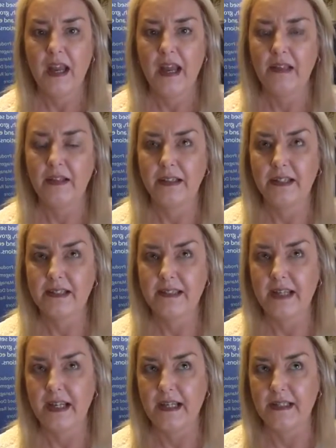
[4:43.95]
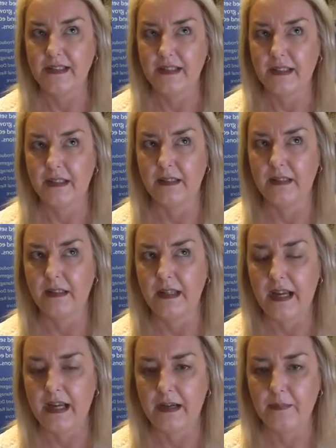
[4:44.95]
And I guess the answer
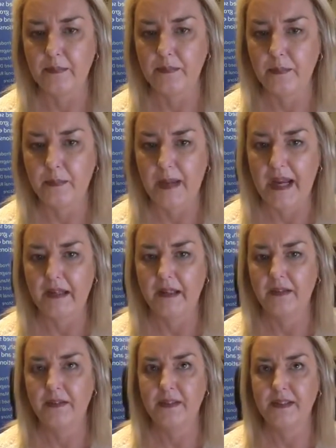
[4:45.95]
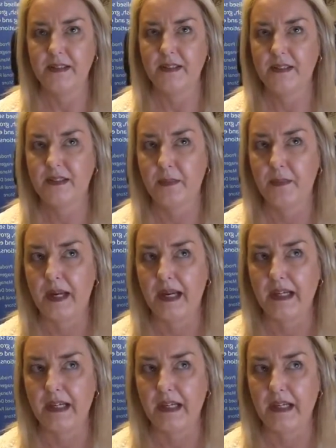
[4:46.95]
came back to
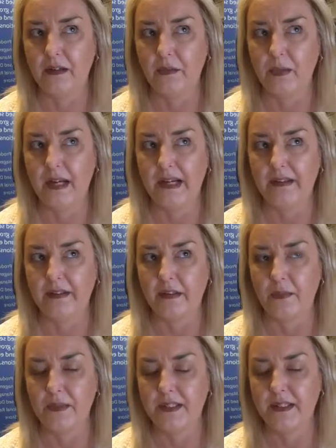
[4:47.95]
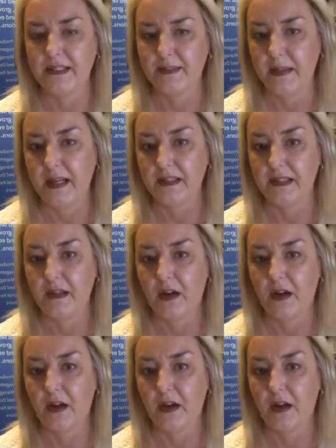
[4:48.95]
me in a way that I wasn't expecting.